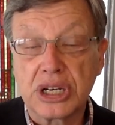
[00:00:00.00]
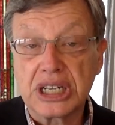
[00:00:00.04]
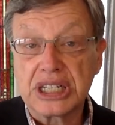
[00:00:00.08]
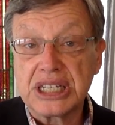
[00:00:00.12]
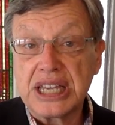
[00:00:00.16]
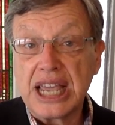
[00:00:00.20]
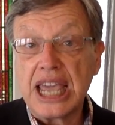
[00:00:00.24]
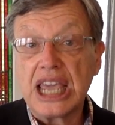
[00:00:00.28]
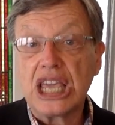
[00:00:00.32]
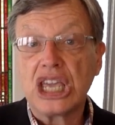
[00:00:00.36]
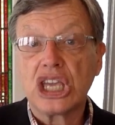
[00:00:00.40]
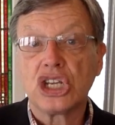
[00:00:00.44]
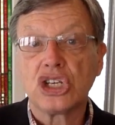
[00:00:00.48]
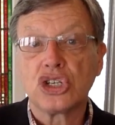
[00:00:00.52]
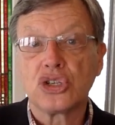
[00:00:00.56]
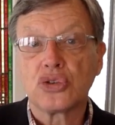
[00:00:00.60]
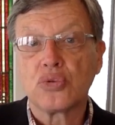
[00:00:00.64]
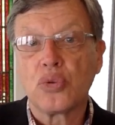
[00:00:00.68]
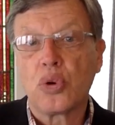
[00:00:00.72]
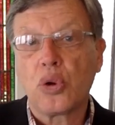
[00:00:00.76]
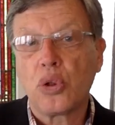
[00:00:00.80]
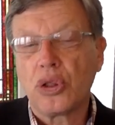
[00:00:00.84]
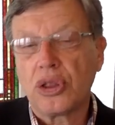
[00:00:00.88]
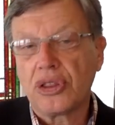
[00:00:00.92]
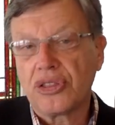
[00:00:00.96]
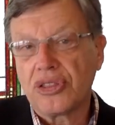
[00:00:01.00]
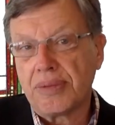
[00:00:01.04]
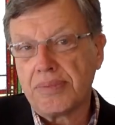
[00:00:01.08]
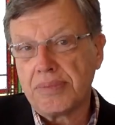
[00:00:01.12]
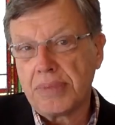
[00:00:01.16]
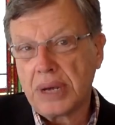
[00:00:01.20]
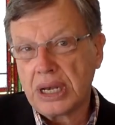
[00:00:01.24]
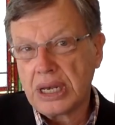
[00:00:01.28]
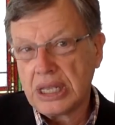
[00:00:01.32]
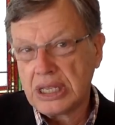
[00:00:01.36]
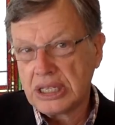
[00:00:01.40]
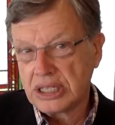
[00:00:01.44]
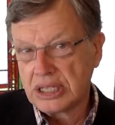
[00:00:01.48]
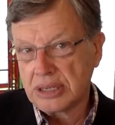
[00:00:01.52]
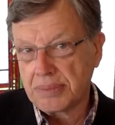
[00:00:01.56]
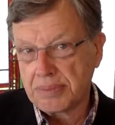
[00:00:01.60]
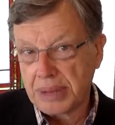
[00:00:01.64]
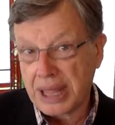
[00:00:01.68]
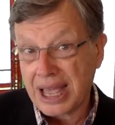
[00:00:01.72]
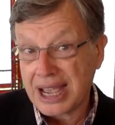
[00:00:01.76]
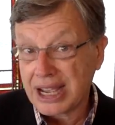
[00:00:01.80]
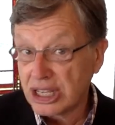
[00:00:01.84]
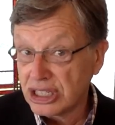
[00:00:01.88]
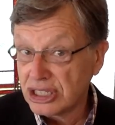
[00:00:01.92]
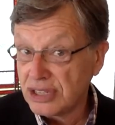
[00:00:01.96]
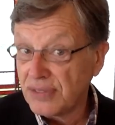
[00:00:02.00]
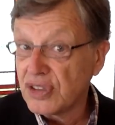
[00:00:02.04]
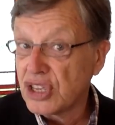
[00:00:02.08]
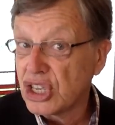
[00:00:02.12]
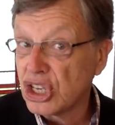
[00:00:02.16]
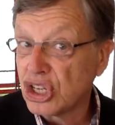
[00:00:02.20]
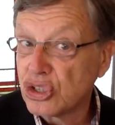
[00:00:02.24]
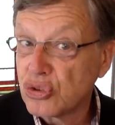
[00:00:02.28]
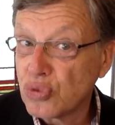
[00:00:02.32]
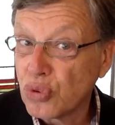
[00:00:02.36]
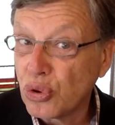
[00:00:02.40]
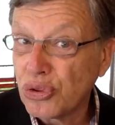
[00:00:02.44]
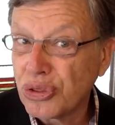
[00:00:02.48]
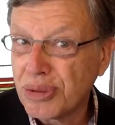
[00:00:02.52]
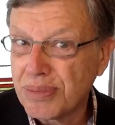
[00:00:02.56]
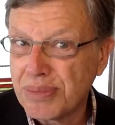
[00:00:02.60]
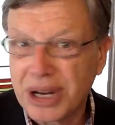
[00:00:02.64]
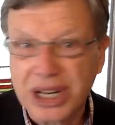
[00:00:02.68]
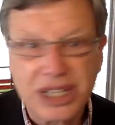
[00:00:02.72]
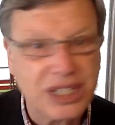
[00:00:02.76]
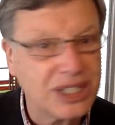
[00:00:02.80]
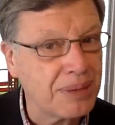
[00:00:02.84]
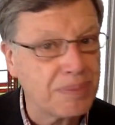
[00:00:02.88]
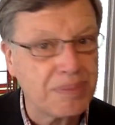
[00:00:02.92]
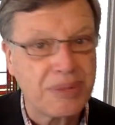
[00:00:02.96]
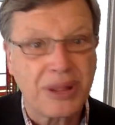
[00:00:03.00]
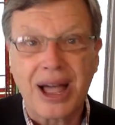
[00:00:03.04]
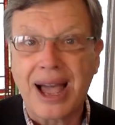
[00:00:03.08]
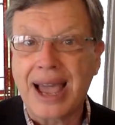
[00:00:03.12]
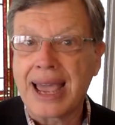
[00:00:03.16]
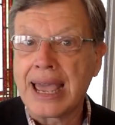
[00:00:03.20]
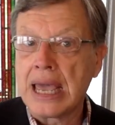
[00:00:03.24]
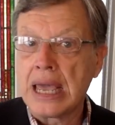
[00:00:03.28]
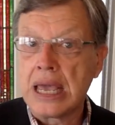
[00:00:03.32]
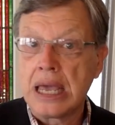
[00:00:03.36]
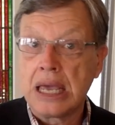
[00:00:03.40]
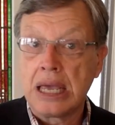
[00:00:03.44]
to take control of the money supply. Because if you control the money supply,